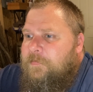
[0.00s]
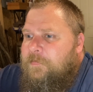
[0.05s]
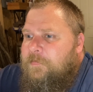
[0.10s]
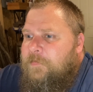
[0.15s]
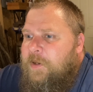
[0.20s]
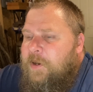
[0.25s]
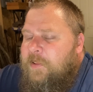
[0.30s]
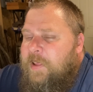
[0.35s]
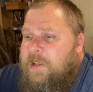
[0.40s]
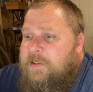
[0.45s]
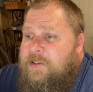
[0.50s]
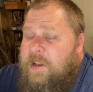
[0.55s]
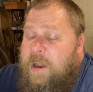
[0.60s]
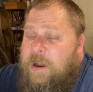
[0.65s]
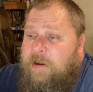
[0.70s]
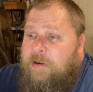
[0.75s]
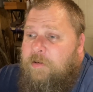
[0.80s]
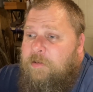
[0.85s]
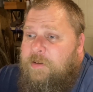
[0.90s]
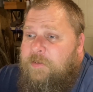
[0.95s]
that's
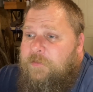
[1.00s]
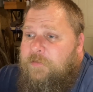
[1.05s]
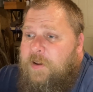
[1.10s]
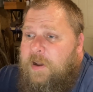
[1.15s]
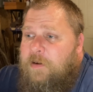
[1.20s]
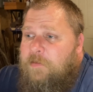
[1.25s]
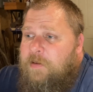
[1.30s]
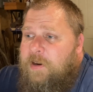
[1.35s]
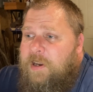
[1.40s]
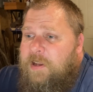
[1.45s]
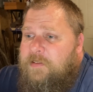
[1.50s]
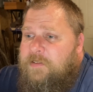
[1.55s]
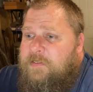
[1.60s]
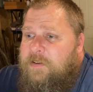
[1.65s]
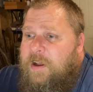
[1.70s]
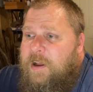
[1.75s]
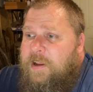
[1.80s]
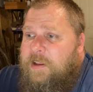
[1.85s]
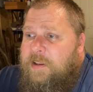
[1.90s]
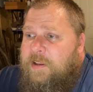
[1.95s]
how I always felt when I
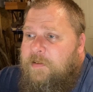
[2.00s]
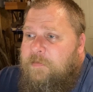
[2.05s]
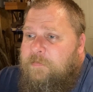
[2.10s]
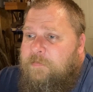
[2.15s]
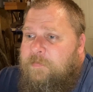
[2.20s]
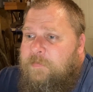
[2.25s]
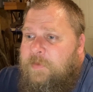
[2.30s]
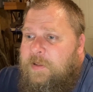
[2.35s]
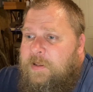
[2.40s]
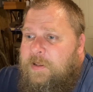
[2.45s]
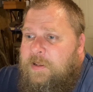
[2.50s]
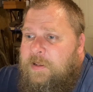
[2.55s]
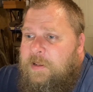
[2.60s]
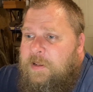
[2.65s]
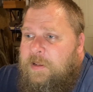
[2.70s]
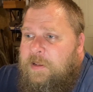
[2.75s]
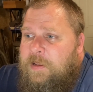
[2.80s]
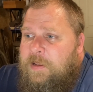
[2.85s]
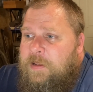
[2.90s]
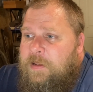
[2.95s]
saw him.
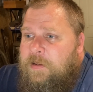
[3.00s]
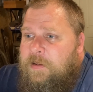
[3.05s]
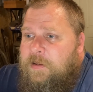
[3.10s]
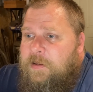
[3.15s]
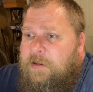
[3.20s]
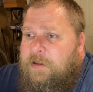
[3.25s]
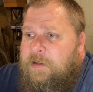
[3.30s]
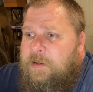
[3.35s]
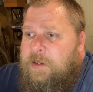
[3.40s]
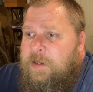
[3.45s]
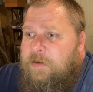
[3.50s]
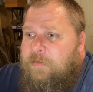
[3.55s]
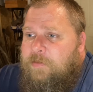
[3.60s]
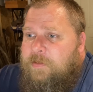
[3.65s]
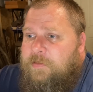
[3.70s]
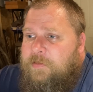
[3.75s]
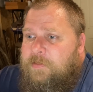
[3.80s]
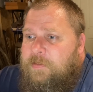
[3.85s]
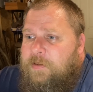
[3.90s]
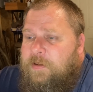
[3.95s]
He
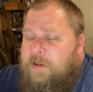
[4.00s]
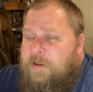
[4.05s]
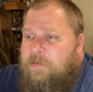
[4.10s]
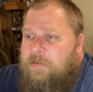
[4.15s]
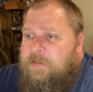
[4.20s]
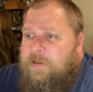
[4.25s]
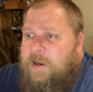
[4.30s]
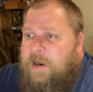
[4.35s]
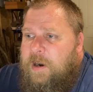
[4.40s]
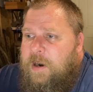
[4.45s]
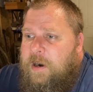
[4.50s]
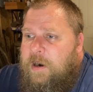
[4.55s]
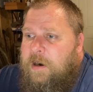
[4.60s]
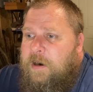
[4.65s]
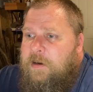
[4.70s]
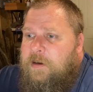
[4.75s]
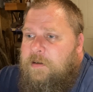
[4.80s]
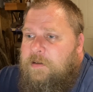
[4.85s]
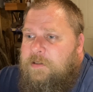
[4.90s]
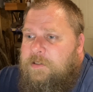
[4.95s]
was a
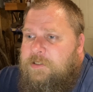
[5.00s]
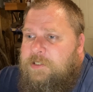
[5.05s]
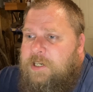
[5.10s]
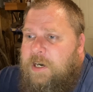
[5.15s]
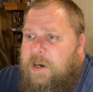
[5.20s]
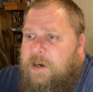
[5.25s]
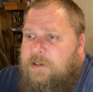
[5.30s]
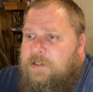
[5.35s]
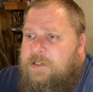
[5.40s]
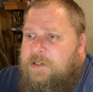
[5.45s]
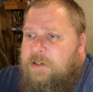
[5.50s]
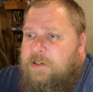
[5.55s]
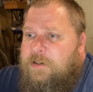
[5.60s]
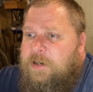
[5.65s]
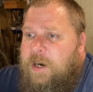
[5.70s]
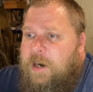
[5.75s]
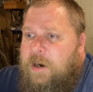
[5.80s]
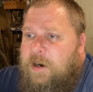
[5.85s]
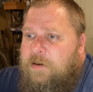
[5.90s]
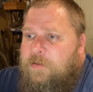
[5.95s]
hard
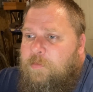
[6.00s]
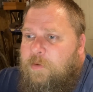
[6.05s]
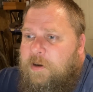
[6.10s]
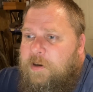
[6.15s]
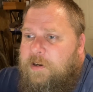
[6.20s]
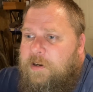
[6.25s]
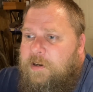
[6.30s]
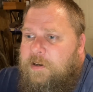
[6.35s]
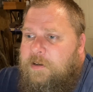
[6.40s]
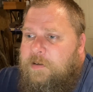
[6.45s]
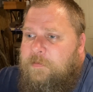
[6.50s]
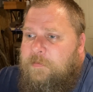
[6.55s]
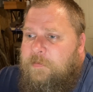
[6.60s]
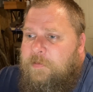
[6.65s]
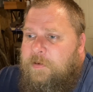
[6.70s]
charger, hard worker.